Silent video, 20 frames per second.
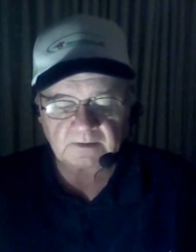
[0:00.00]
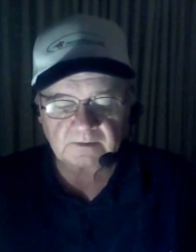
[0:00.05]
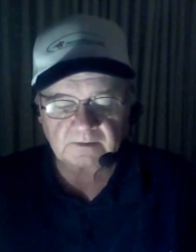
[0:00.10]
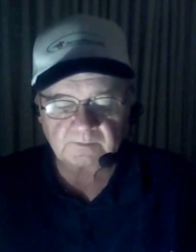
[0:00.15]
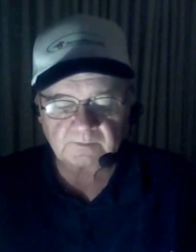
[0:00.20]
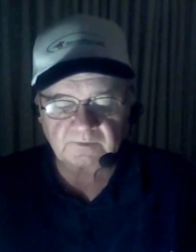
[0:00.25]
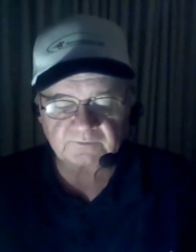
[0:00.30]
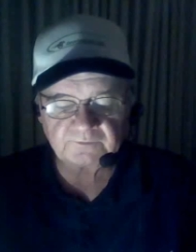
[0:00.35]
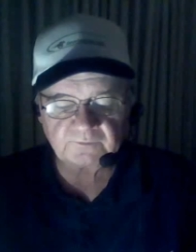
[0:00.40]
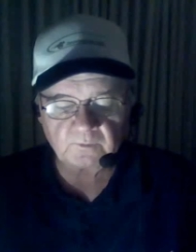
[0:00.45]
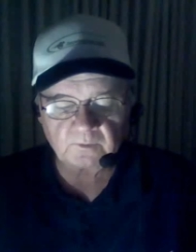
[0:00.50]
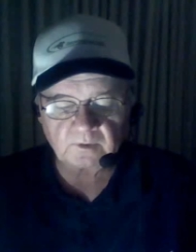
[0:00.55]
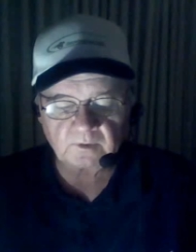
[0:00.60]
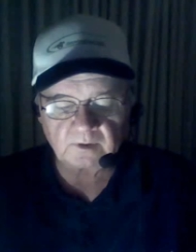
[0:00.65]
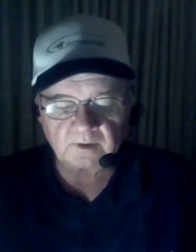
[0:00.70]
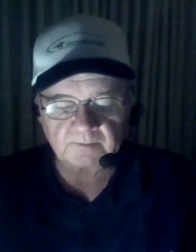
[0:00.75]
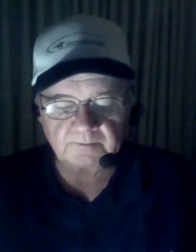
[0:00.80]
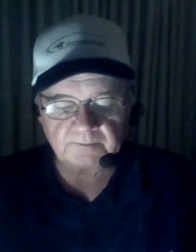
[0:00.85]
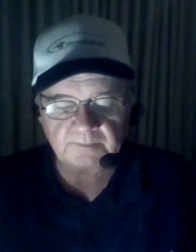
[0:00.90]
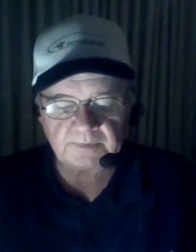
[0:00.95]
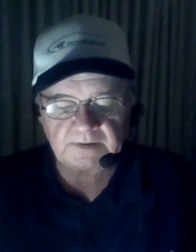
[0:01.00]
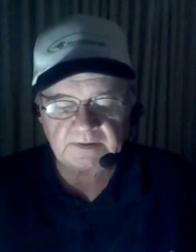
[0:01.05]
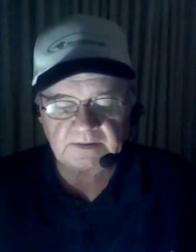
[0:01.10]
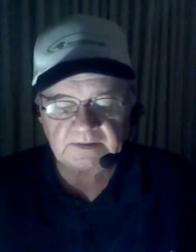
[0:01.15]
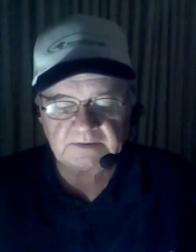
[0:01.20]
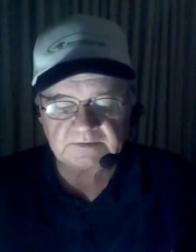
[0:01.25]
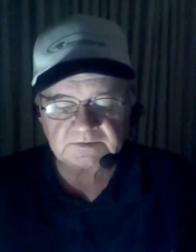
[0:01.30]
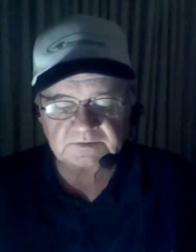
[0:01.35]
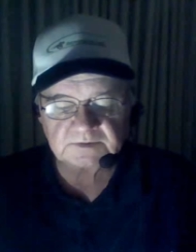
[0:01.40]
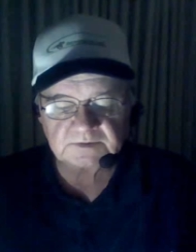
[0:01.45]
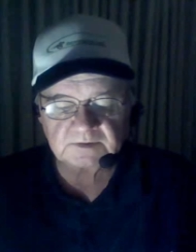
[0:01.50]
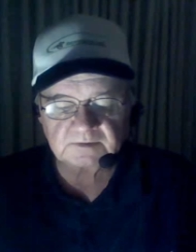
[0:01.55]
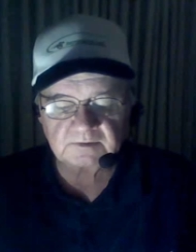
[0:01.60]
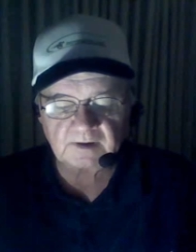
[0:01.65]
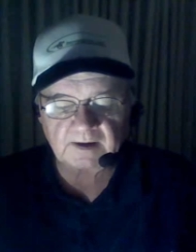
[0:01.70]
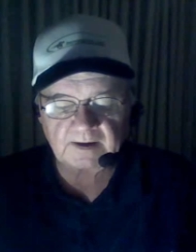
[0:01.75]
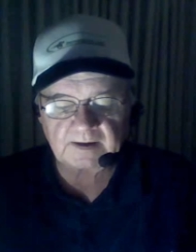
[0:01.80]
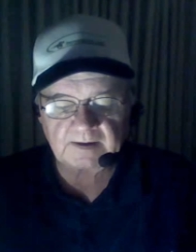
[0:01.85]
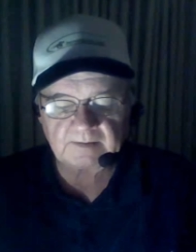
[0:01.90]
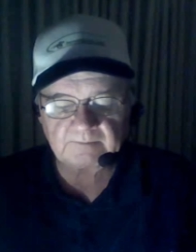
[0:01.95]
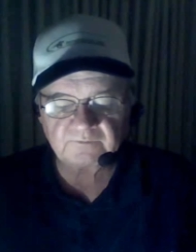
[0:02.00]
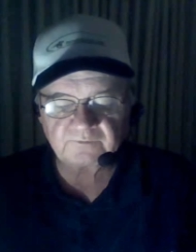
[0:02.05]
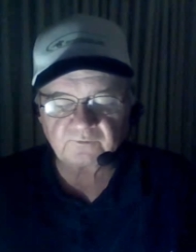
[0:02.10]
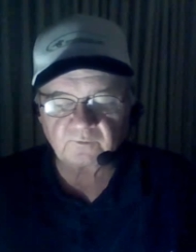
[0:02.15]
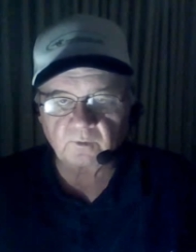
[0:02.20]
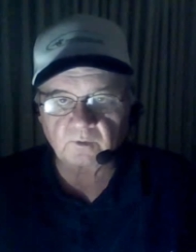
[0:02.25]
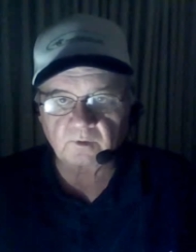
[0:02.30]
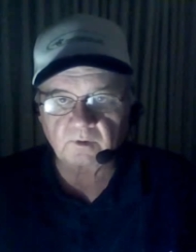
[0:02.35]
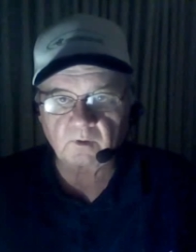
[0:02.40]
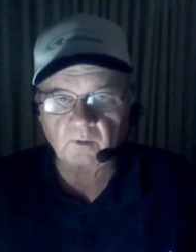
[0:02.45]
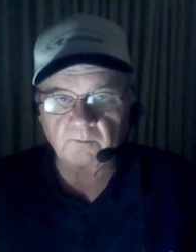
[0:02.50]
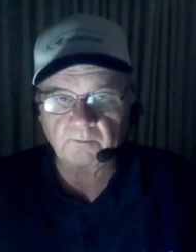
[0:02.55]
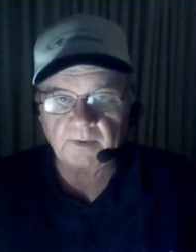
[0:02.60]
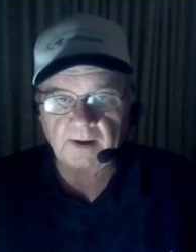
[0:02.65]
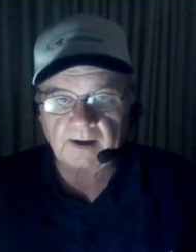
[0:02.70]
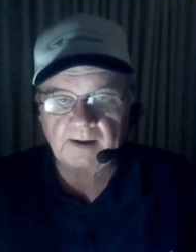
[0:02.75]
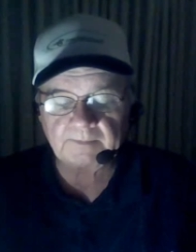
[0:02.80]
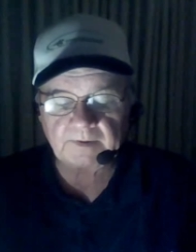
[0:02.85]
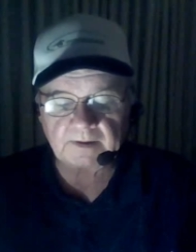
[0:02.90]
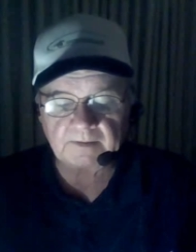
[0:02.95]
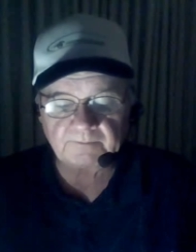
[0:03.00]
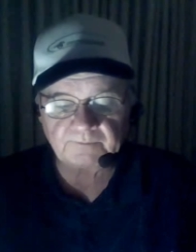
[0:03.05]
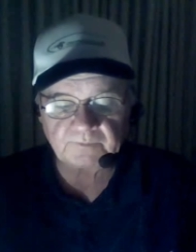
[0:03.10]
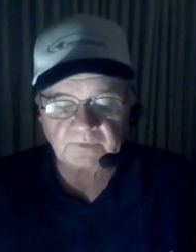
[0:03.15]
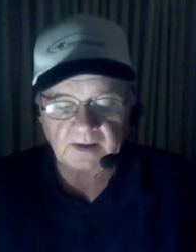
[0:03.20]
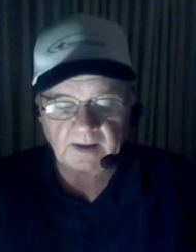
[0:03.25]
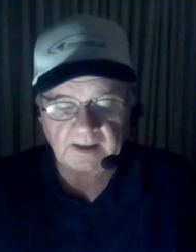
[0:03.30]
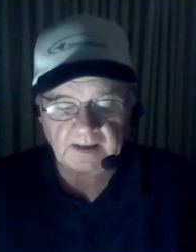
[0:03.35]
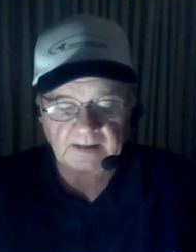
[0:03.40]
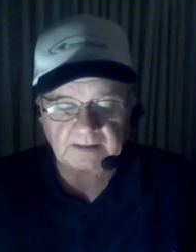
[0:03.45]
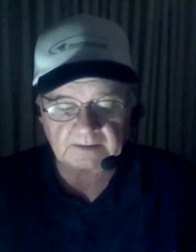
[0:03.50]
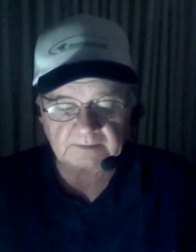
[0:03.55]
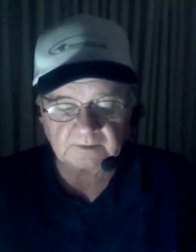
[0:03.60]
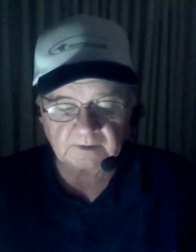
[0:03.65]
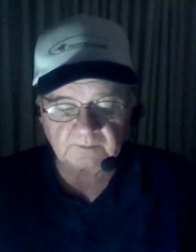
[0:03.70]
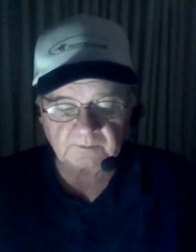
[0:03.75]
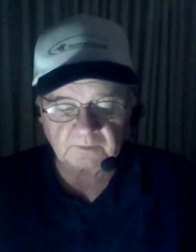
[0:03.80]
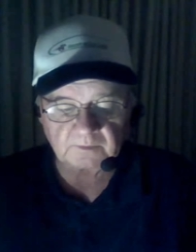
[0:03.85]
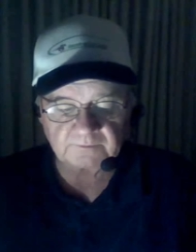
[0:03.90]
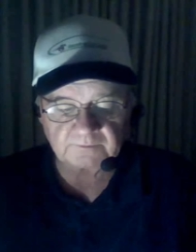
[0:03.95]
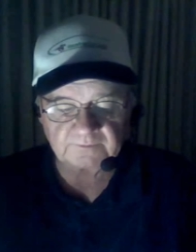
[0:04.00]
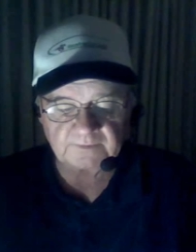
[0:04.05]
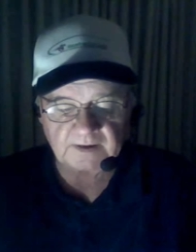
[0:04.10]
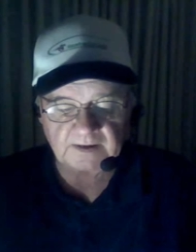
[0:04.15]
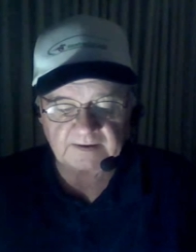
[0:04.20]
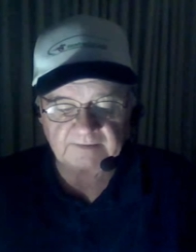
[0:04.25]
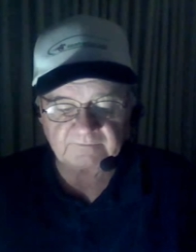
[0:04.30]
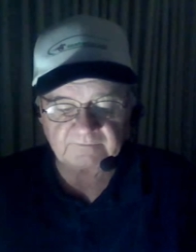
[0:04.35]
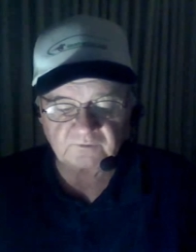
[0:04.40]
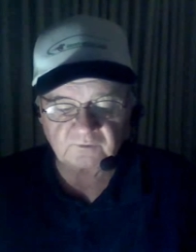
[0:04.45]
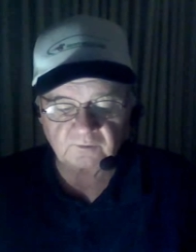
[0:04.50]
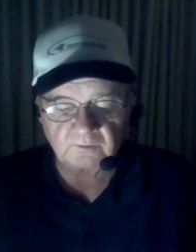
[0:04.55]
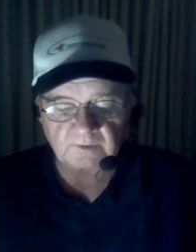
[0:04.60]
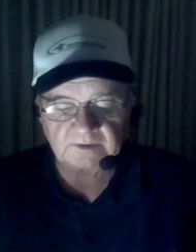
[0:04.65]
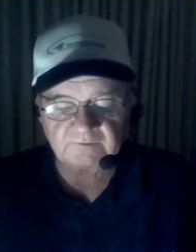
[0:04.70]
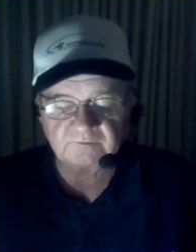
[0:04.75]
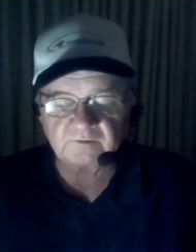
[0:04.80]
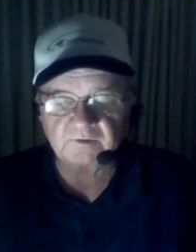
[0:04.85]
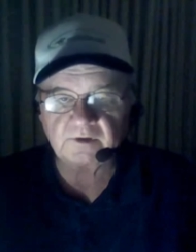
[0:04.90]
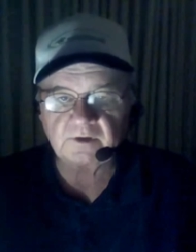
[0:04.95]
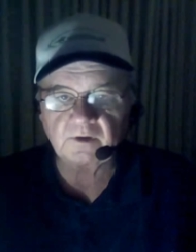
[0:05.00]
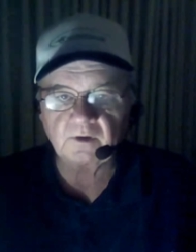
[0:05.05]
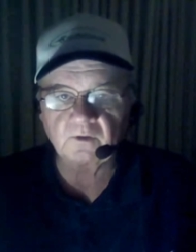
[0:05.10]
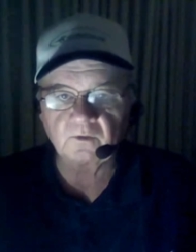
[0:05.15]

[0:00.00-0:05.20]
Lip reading: number 4, Bee's Time for Obama, and number 5, Crazy